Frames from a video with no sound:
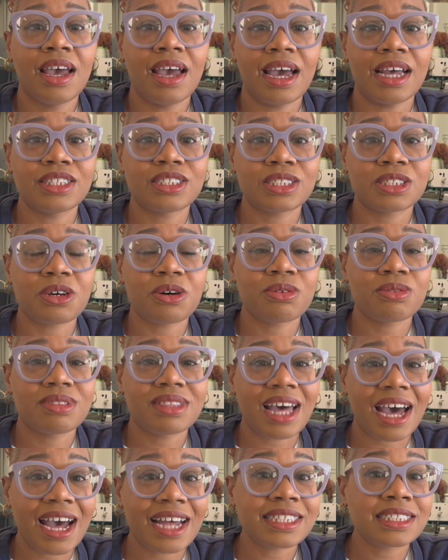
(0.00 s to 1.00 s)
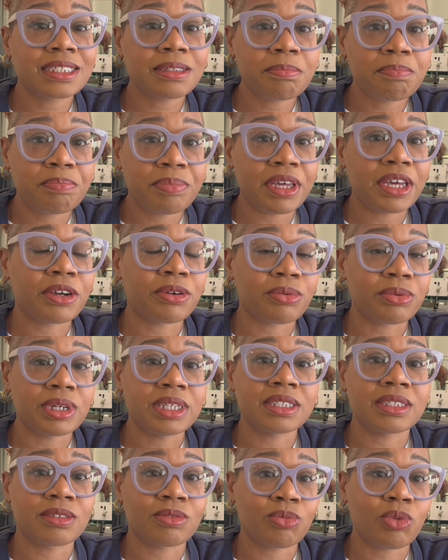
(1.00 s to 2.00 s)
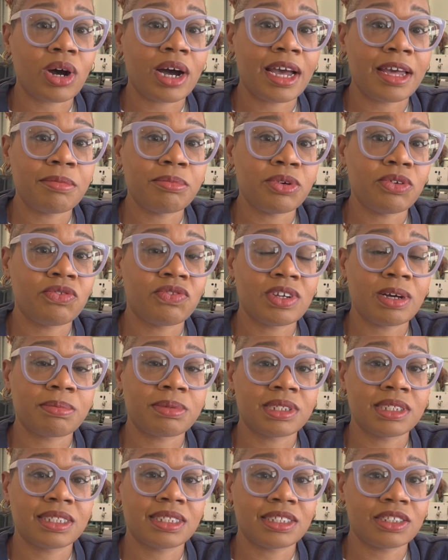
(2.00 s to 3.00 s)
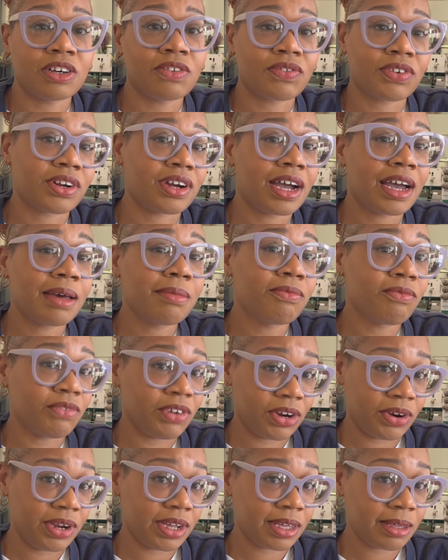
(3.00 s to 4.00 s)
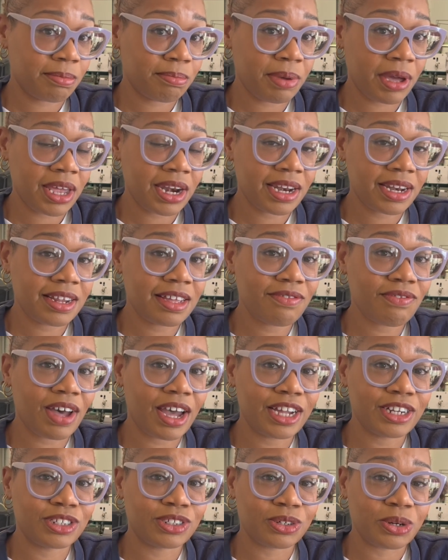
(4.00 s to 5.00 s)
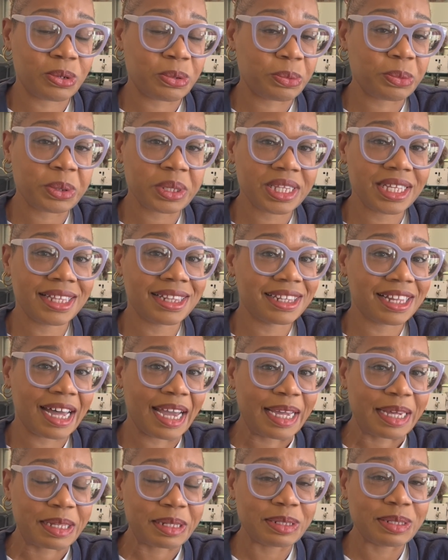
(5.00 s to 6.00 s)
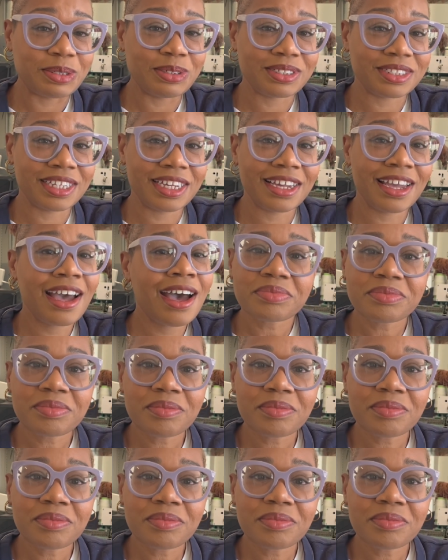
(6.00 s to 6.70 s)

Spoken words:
And so that's a big reason why I moved up to silver. I'm very competitive. I don't really like losing.